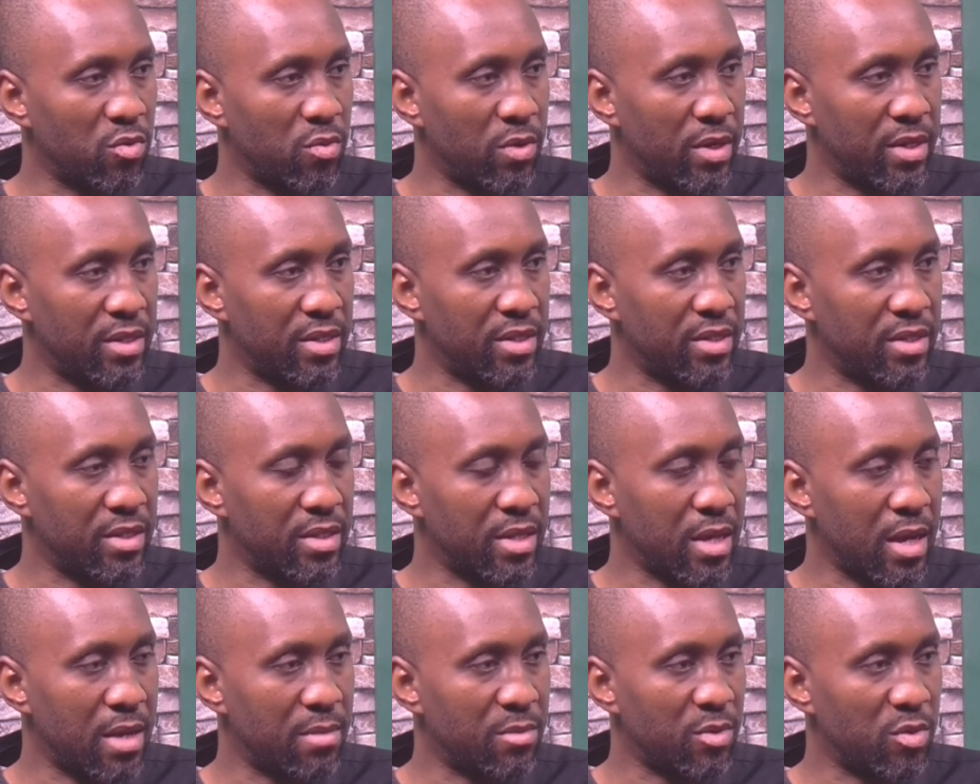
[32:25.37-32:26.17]
where these
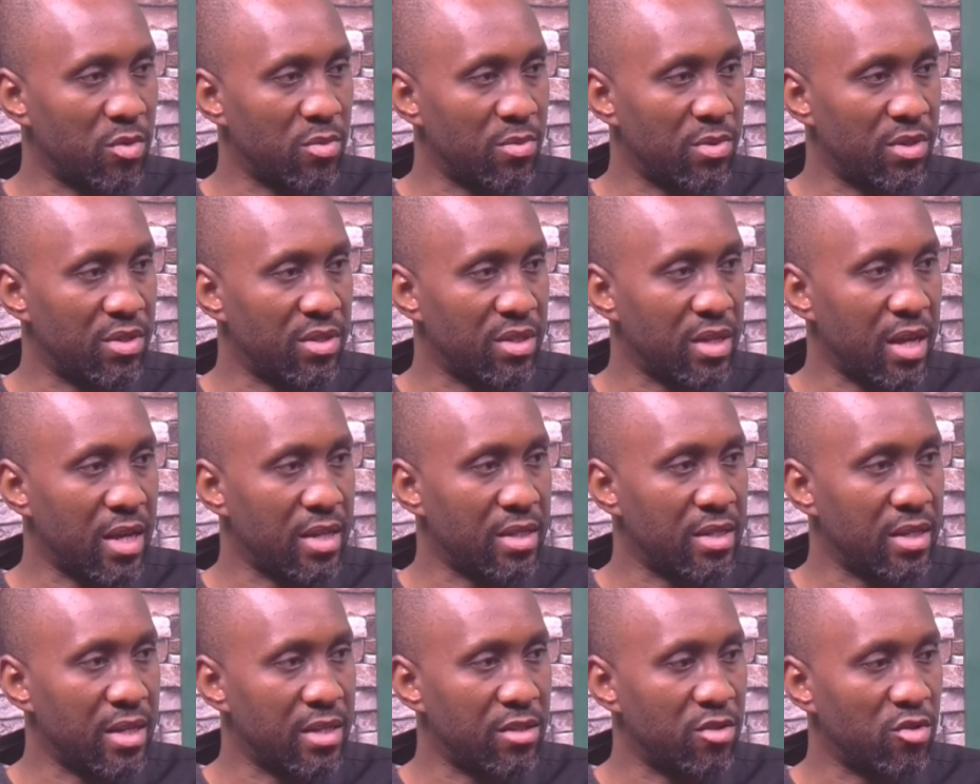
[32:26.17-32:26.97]
dams will be
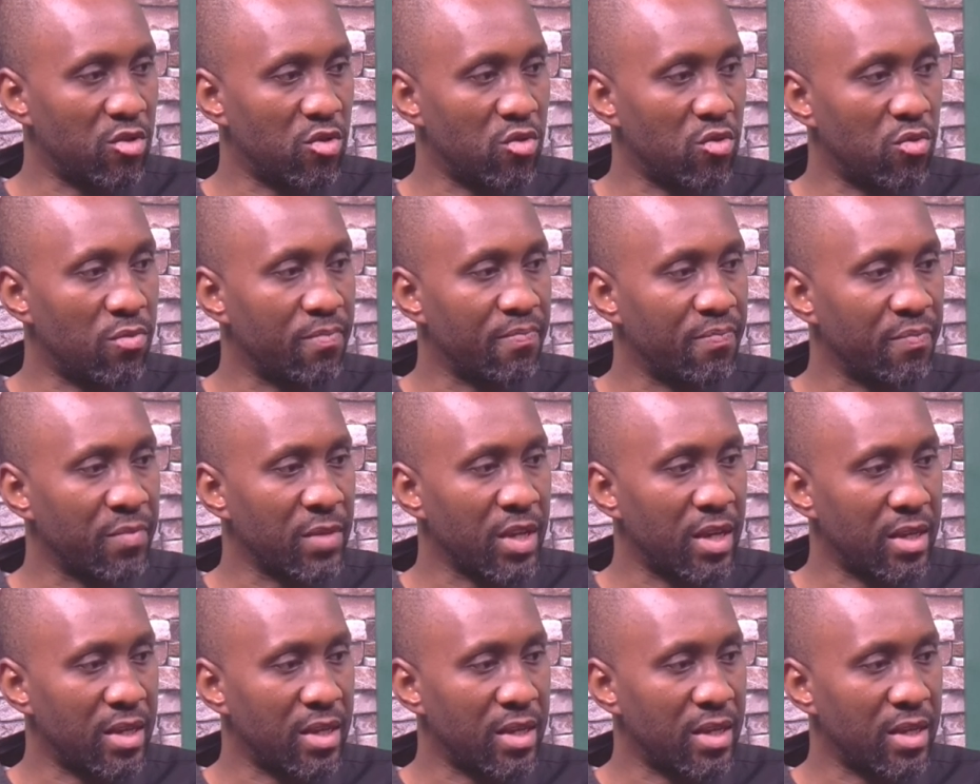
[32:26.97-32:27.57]
sited. So yes.